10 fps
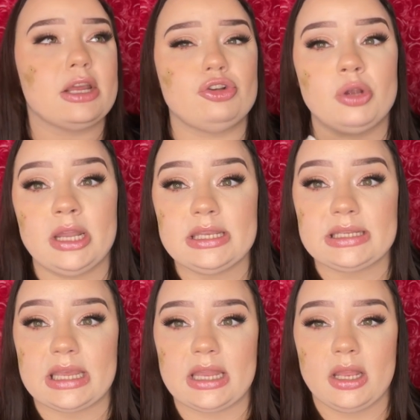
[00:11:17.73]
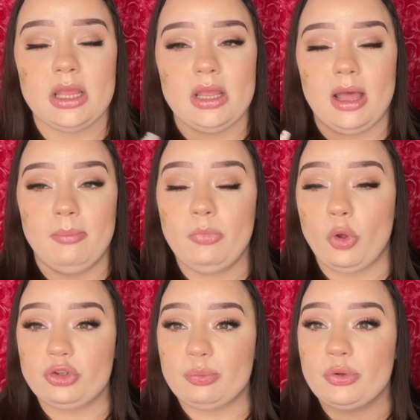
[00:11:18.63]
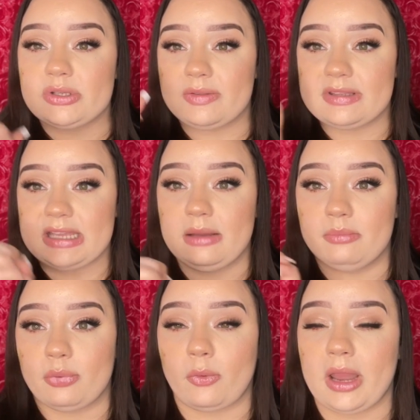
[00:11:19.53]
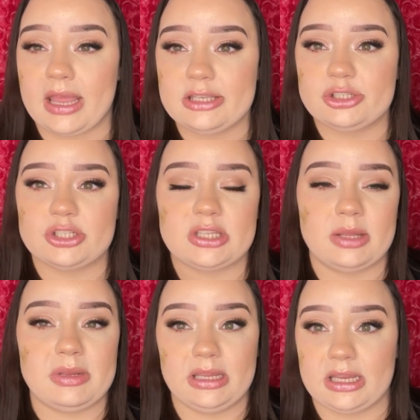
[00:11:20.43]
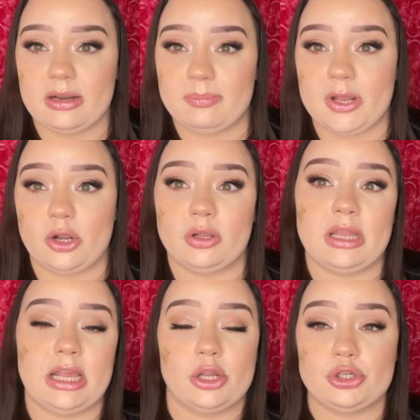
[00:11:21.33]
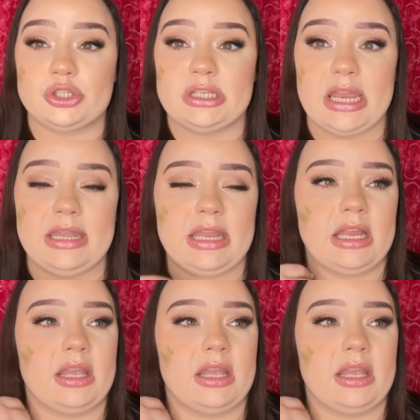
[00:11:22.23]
I tried to get multiples of the same brands just so that we can get a better like understanding